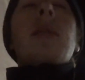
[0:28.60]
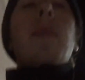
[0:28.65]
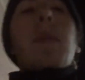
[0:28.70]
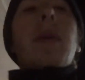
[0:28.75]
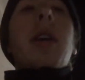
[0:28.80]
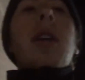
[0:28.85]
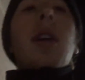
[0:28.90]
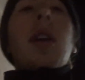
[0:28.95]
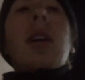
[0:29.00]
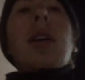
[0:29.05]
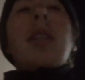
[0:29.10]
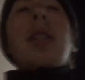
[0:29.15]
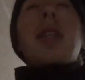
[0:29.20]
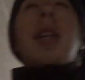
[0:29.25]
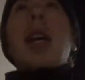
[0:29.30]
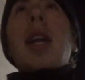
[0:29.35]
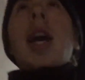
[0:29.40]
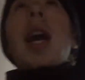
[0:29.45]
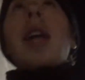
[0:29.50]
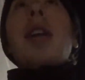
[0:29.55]
because
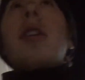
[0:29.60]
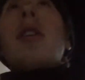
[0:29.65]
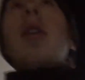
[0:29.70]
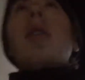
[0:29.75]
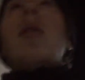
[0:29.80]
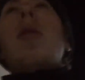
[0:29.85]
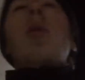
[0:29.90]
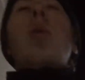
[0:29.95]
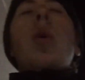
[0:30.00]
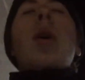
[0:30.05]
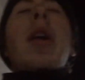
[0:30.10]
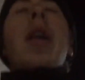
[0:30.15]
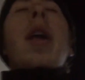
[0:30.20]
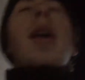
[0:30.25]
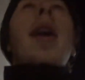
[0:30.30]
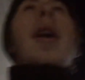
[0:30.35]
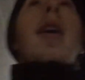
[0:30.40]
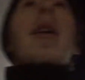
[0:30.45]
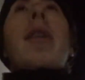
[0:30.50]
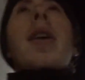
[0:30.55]
then I know
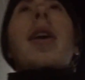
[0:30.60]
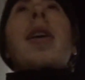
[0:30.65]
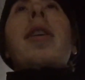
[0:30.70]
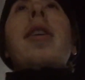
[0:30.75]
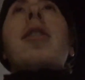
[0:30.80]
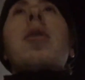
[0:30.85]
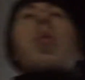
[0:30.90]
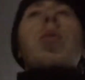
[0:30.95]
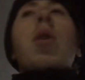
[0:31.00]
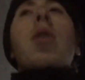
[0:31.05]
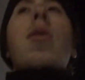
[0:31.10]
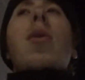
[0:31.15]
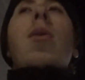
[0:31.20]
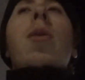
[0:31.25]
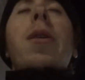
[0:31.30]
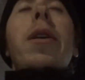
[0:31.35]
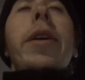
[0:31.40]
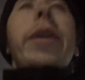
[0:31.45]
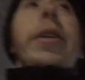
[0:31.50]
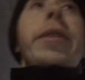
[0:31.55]
that it's
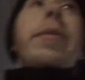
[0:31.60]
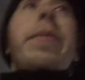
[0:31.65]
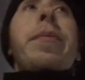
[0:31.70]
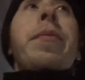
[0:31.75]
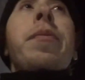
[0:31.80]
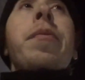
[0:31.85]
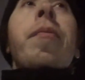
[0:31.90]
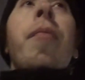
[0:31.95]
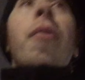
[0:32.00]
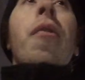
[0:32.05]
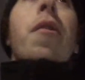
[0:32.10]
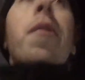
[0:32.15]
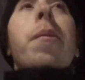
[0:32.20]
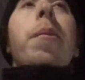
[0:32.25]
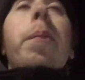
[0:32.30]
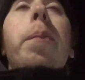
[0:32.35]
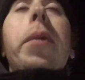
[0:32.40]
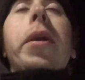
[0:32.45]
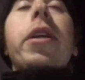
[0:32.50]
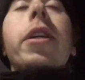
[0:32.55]
recording
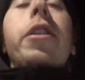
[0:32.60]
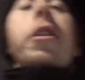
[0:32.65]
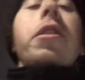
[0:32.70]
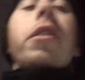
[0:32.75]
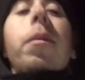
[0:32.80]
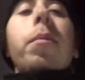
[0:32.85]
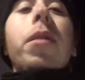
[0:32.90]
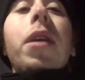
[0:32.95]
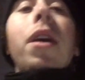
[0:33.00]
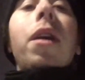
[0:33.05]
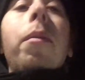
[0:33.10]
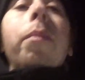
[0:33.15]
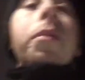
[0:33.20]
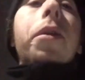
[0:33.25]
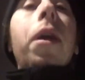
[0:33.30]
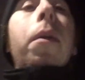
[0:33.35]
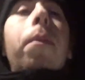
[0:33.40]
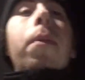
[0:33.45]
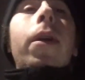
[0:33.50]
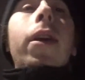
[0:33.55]
because sometimes
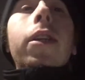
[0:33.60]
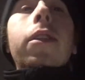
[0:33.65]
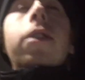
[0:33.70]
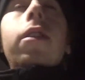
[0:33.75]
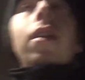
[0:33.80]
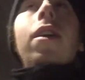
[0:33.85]
I press